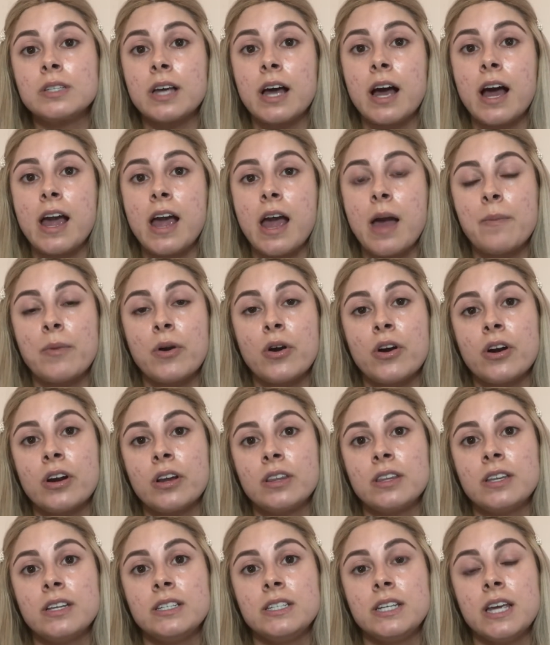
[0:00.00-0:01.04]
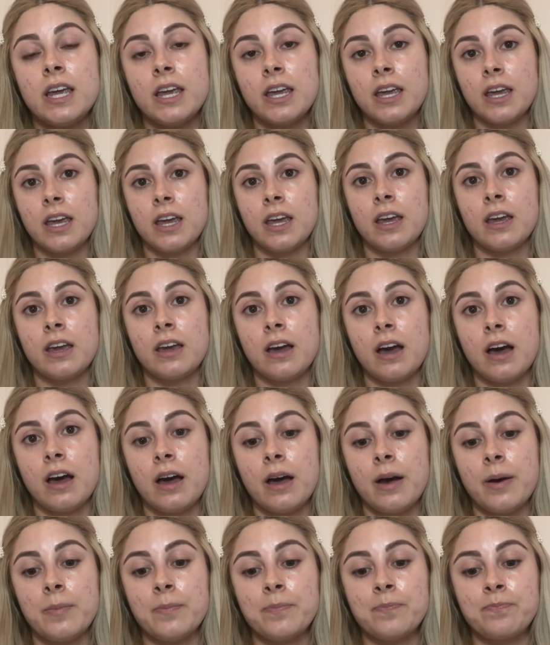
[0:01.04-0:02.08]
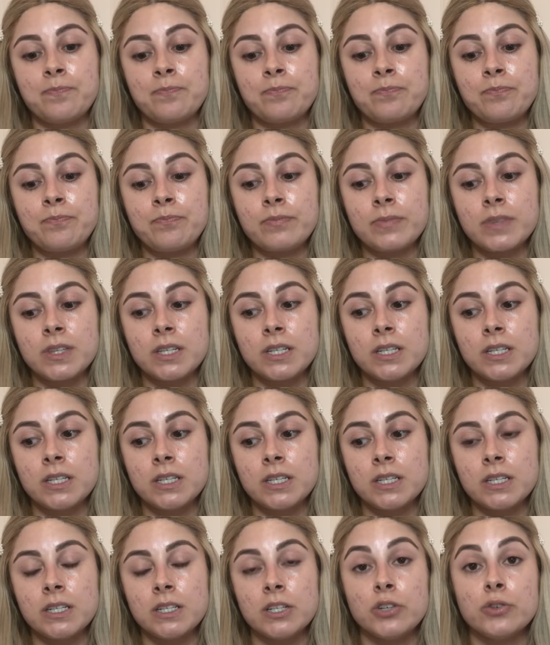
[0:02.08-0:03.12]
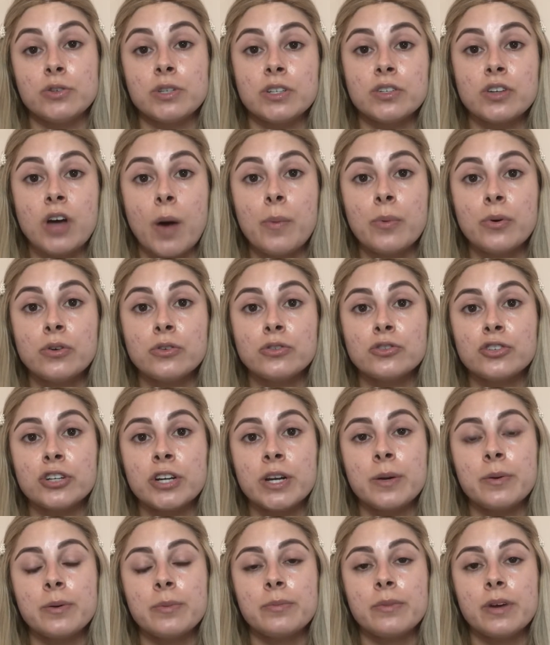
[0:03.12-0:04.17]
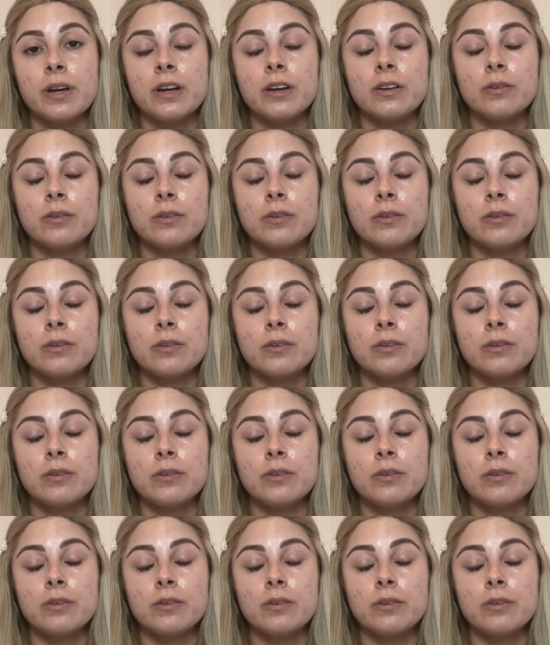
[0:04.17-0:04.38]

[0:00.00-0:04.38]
I am currently taking using topical cream.